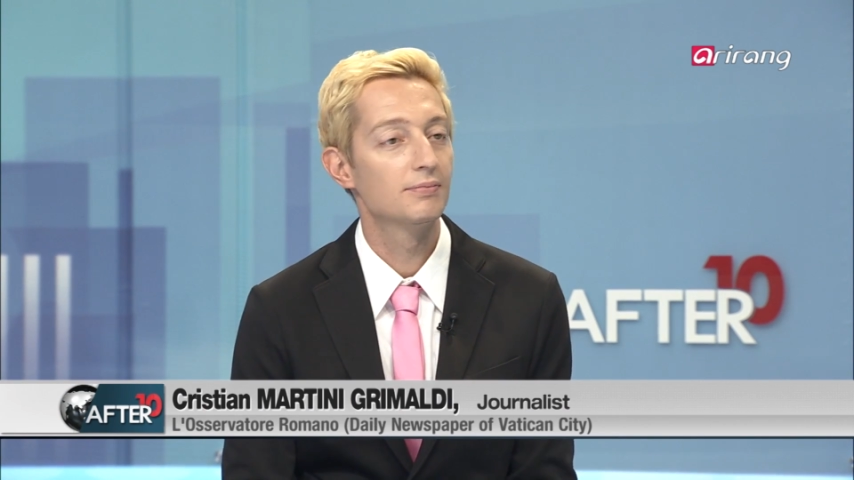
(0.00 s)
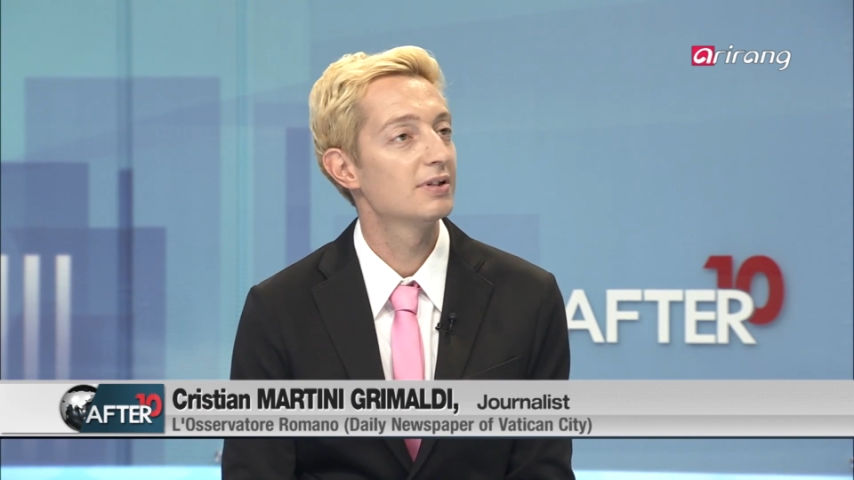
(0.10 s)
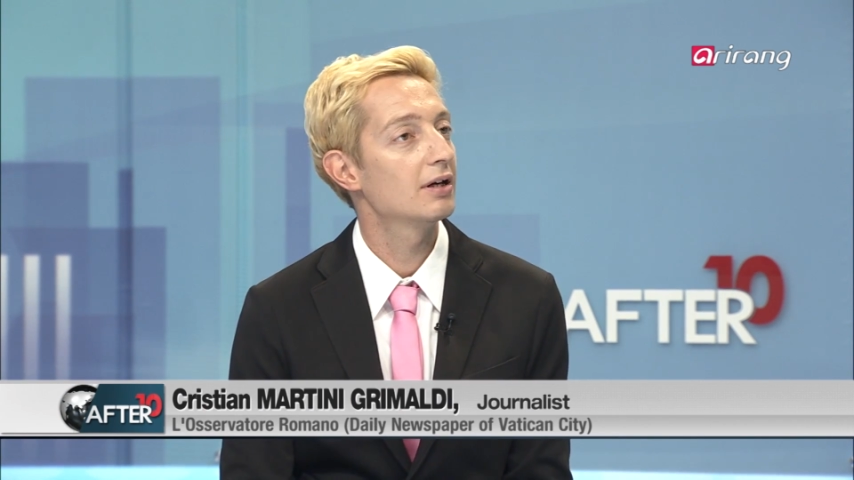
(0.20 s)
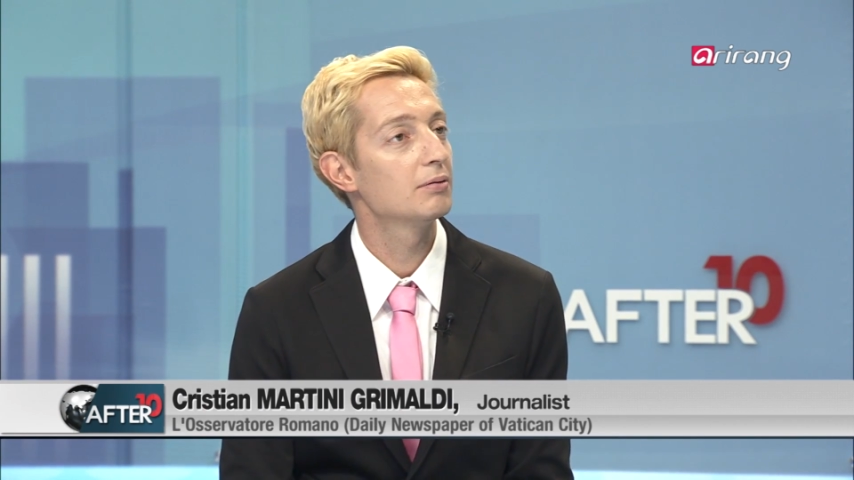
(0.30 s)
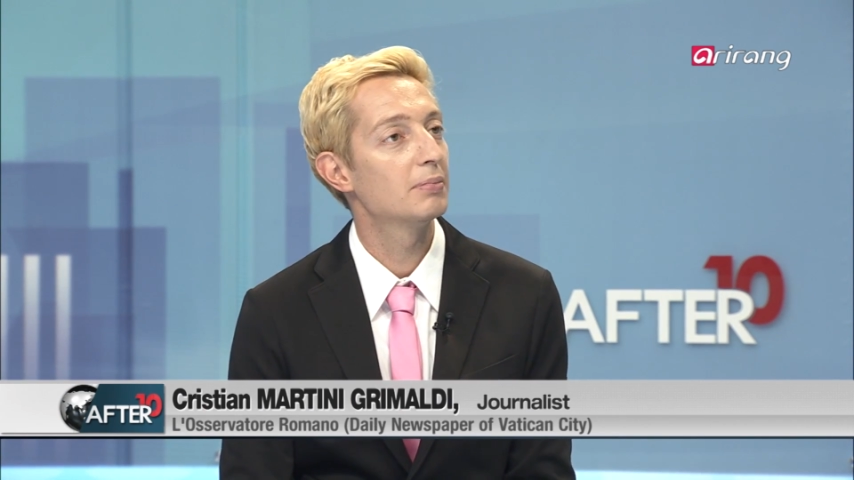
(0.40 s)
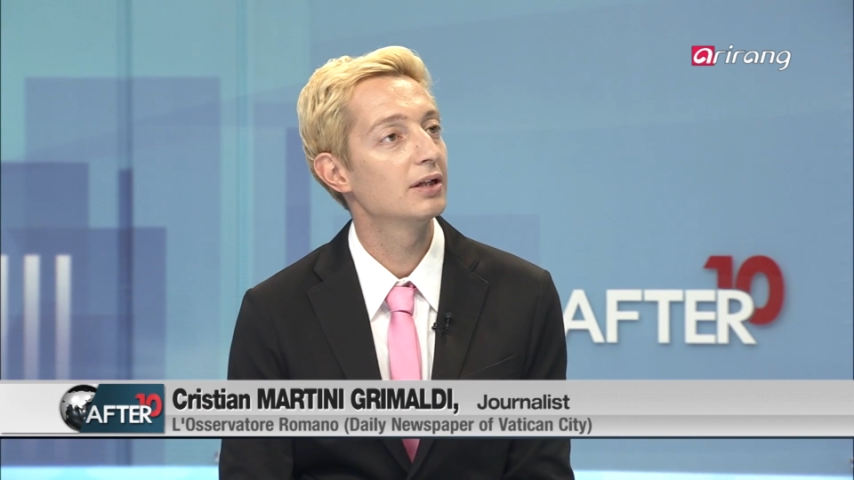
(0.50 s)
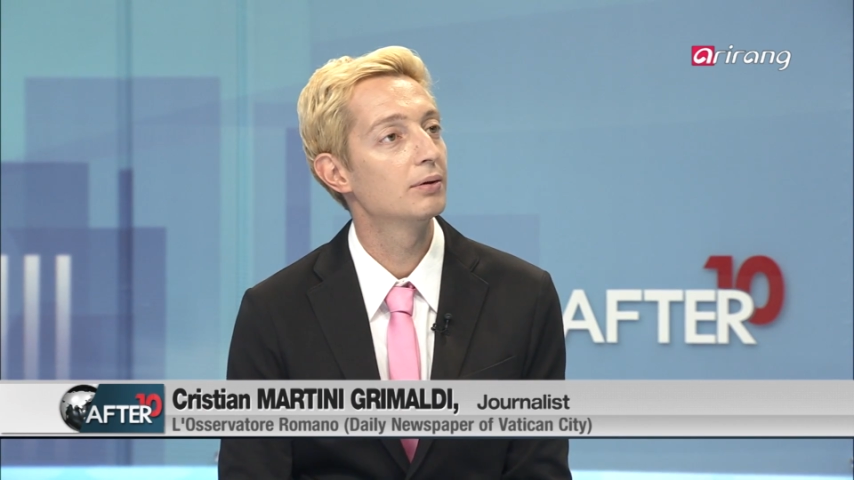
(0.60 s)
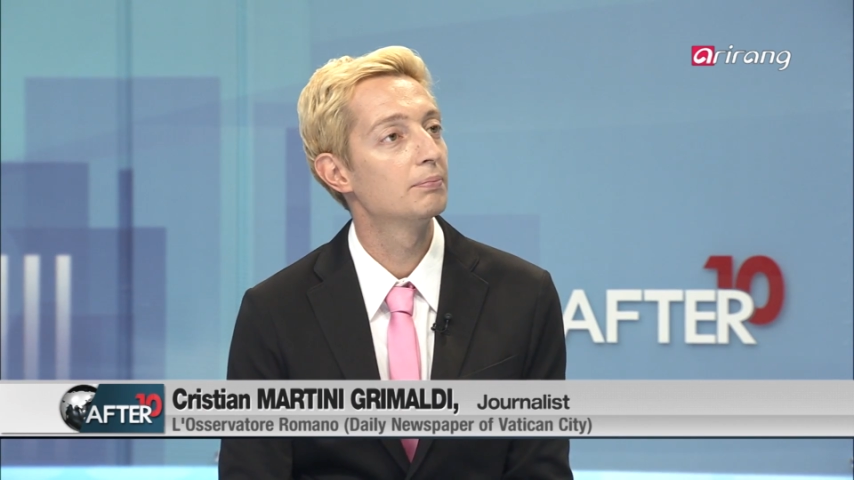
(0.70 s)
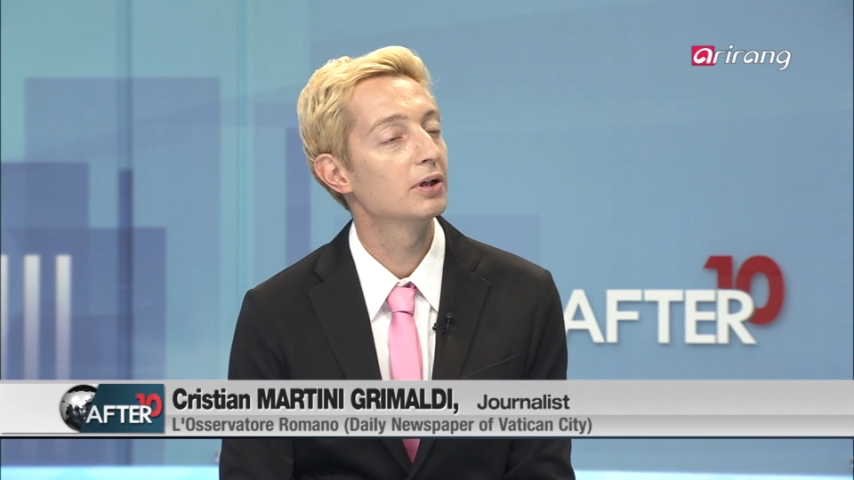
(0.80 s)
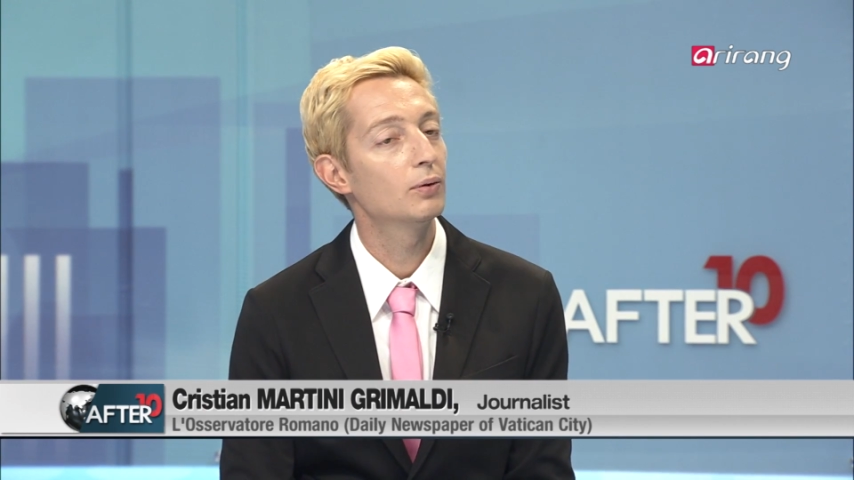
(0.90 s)
tell him by
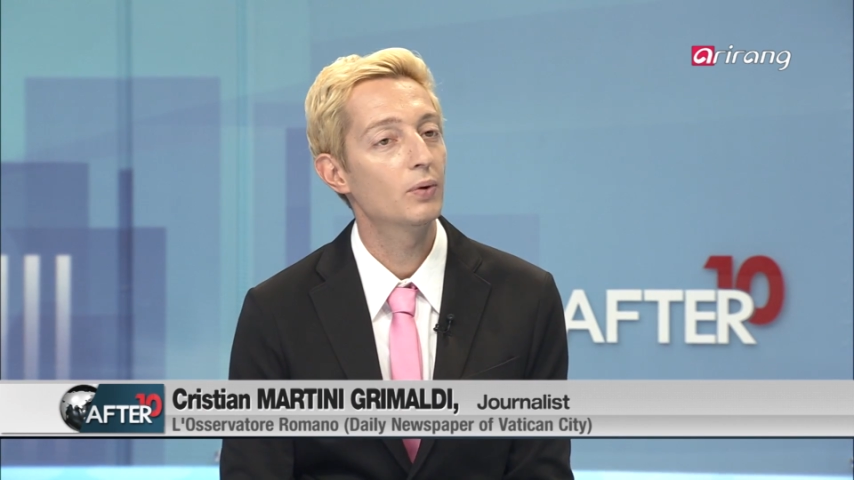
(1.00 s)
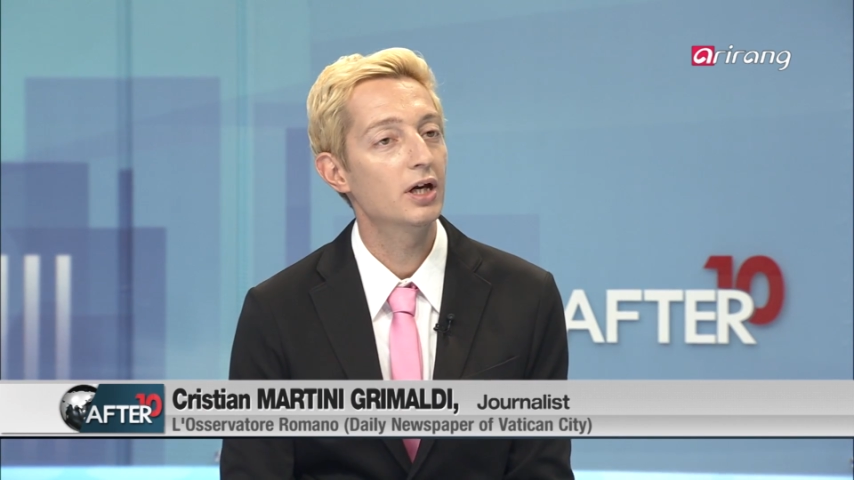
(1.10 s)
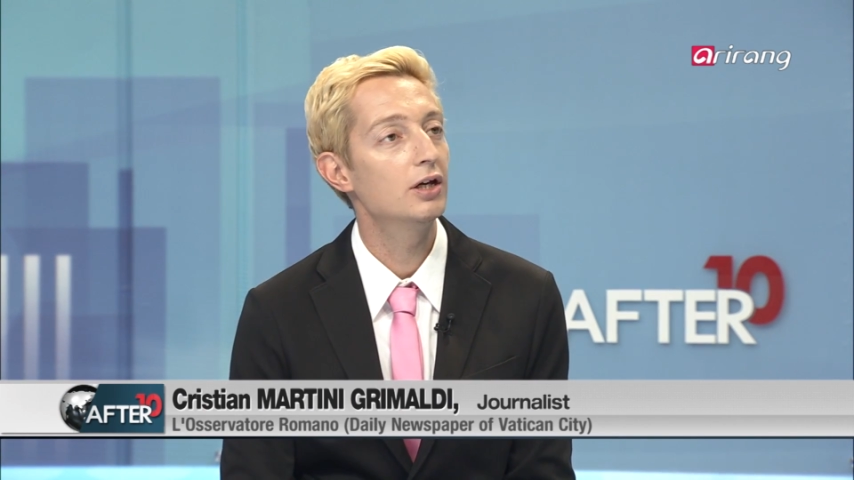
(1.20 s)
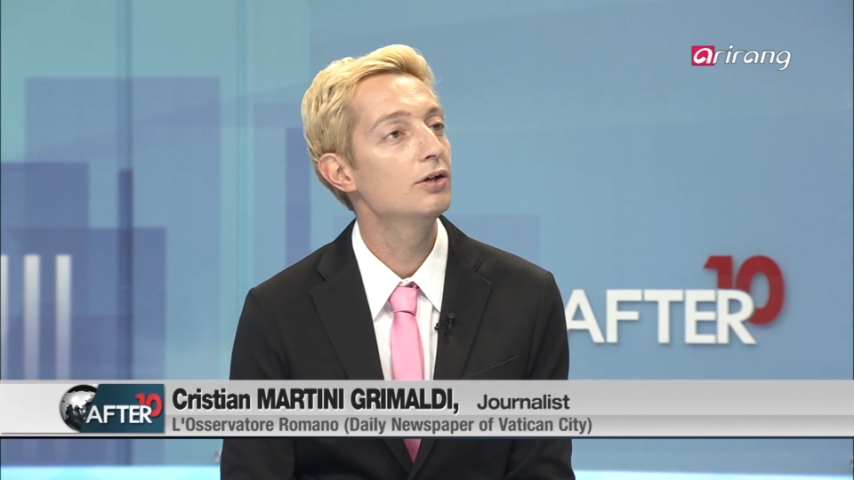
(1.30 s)
the way he